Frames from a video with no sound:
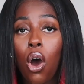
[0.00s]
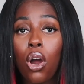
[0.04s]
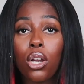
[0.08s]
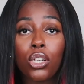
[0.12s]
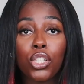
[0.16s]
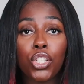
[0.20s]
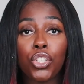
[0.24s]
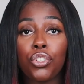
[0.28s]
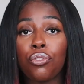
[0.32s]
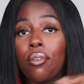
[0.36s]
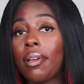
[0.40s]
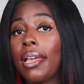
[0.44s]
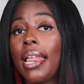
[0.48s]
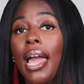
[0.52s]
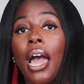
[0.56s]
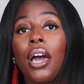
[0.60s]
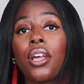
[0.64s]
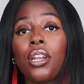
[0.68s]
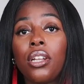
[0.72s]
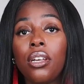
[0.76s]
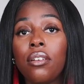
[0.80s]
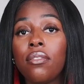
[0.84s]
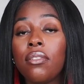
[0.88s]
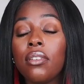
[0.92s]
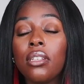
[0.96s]
are straight
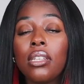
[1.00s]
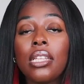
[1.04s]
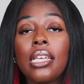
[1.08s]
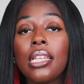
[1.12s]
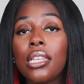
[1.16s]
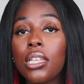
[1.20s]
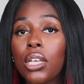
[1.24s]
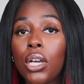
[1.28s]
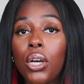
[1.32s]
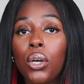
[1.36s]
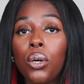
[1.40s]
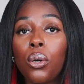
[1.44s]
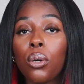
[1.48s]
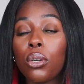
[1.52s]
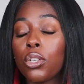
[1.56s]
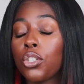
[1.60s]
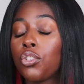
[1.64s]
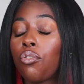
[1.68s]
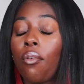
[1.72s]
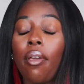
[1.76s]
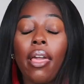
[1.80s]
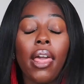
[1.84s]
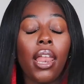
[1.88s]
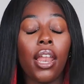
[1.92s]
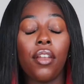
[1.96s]
out of LeetCode or
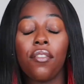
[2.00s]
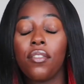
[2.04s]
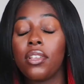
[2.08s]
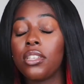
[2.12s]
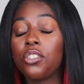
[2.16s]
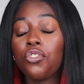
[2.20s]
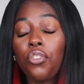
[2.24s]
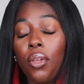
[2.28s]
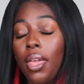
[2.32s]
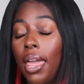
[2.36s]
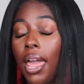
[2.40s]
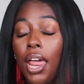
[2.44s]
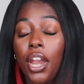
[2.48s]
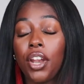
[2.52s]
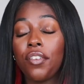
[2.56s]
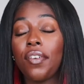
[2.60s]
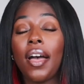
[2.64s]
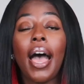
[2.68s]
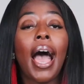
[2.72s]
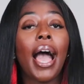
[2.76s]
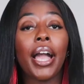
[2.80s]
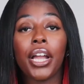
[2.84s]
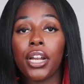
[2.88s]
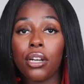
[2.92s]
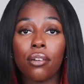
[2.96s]
straight out of
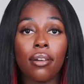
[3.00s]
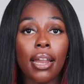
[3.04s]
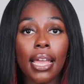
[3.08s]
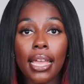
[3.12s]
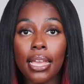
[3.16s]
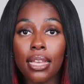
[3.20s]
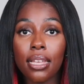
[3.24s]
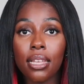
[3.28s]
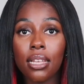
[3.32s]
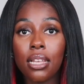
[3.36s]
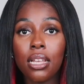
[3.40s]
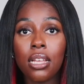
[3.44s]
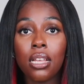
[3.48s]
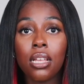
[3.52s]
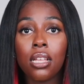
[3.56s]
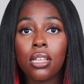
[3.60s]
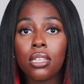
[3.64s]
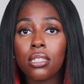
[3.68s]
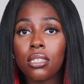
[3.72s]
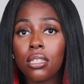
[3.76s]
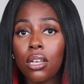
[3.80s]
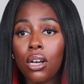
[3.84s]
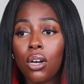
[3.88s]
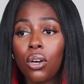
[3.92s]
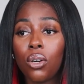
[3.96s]
HackerRank.
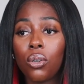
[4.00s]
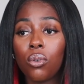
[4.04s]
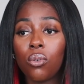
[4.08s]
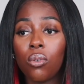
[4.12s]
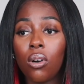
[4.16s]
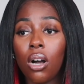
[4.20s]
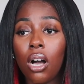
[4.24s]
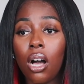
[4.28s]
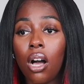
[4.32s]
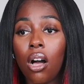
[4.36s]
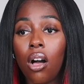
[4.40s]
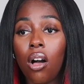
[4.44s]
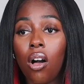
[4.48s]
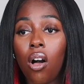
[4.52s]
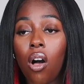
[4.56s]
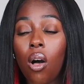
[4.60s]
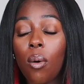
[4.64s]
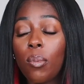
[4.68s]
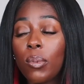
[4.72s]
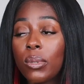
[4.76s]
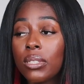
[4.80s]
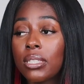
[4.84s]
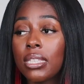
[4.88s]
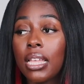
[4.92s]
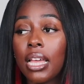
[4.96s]
So
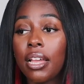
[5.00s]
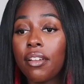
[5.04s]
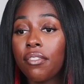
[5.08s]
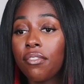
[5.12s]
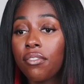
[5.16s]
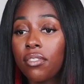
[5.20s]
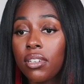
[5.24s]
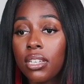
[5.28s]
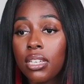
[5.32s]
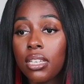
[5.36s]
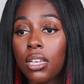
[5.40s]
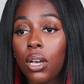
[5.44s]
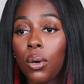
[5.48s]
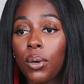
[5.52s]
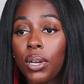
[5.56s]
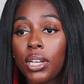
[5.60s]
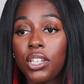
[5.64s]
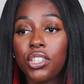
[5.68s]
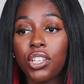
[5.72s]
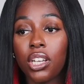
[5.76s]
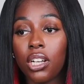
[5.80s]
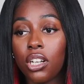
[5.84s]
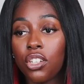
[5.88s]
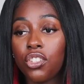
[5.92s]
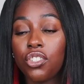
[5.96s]
almost every
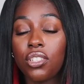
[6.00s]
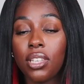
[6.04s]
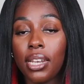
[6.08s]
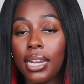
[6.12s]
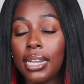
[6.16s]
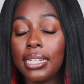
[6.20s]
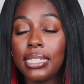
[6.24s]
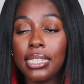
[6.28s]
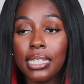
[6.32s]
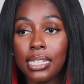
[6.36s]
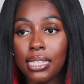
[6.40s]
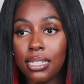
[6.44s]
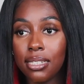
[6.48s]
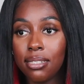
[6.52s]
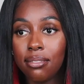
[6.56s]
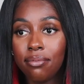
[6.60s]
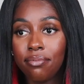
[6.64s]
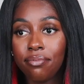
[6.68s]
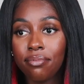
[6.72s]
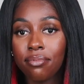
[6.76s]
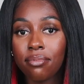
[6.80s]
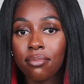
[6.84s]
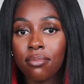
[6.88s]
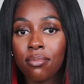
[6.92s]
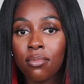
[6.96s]
coding challenge that I did,
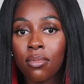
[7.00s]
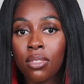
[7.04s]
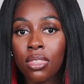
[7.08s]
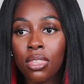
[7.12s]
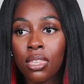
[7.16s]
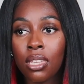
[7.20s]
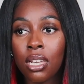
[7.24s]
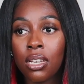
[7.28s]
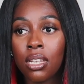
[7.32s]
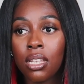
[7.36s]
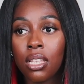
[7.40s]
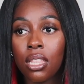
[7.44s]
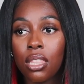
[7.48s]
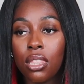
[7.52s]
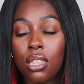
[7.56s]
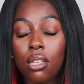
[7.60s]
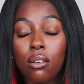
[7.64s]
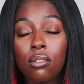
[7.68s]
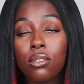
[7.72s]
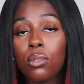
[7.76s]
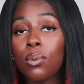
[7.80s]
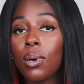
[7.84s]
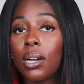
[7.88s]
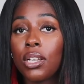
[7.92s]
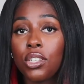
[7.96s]

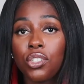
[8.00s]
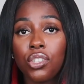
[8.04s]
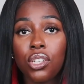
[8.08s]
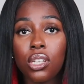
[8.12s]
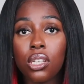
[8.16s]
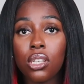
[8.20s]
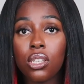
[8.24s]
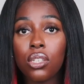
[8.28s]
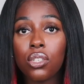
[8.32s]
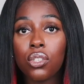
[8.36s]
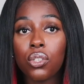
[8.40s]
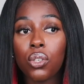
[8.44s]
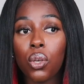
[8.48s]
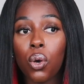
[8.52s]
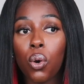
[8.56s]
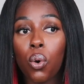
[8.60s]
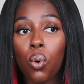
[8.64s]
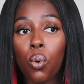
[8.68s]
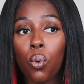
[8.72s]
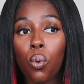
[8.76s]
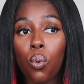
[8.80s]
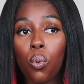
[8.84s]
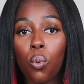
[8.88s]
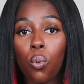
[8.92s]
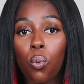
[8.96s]
those questions
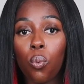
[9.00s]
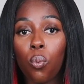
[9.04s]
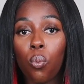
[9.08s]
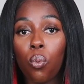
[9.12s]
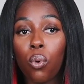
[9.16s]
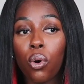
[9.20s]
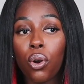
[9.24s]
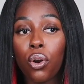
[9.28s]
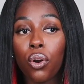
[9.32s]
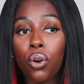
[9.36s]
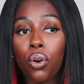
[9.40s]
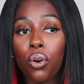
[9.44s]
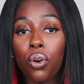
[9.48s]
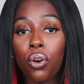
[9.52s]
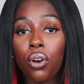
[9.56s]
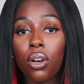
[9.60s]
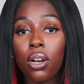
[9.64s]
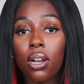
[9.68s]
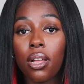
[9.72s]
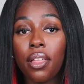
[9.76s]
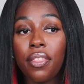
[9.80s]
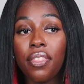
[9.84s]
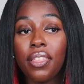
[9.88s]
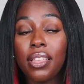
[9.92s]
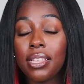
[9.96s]

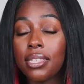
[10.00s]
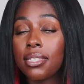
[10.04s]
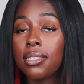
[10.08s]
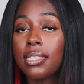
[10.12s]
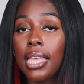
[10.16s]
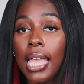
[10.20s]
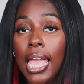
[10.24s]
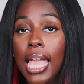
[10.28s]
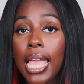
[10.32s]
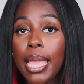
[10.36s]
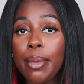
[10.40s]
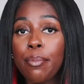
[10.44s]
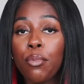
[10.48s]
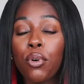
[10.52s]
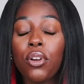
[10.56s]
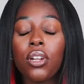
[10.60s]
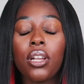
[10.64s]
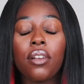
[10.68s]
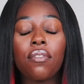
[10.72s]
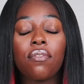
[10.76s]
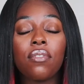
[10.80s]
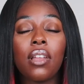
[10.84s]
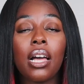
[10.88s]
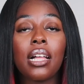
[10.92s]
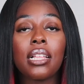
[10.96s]
were the same, or
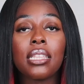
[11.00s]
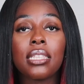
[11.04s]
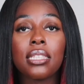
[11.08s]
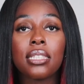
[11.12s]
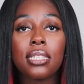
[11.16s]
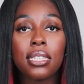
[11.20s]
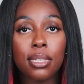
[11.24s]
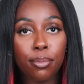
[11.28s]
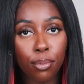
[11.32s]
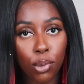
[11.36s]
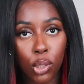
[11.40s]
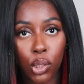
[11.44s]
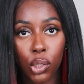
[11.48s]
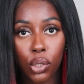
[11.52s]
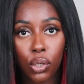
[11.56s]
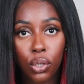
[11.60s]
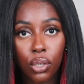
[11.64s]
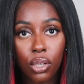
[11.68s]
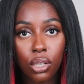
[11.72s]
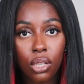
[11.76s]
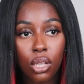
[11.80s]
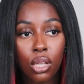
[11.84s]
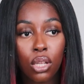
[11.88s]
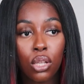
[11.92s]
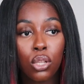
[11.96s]
if not
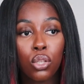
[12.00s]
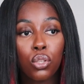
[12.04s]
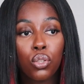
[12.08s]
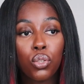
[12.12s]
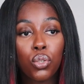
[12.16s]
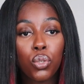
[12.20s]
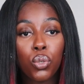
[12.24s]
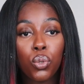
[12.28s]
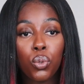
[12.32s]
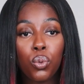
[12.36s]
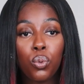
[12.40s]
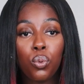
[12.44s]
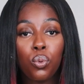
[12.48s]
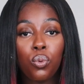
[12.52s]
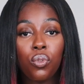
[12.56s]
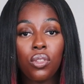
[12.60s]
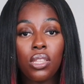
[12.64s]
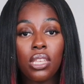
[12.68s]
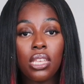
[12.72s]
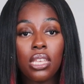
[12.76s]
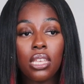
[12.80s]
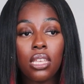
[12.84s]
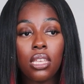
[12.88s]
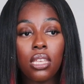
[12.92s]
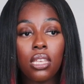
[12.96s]
similar, to
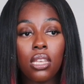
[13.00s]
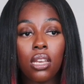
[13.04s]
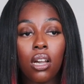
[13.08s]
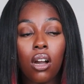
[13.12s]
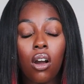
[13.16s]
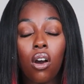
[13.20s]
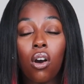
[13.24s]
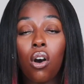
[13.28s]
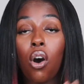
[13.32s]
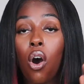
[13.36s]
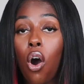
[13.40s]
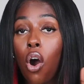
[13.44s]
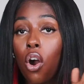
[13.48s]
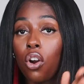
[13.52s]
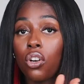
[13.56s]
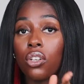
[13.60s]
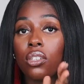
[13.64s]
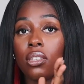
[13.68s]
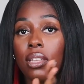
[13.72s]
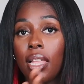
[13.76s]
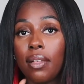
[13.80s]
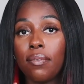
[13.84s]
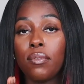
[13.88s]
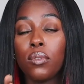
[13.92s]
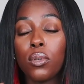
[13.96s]
the
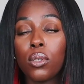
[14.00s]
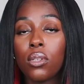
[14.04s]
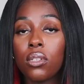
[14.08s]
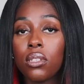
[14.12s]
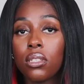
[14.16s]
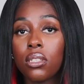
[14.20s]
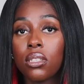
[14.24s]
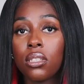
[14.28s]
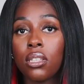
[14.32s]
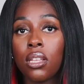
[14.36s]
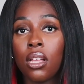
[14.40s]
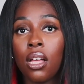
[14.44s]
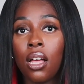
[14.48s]
hard levels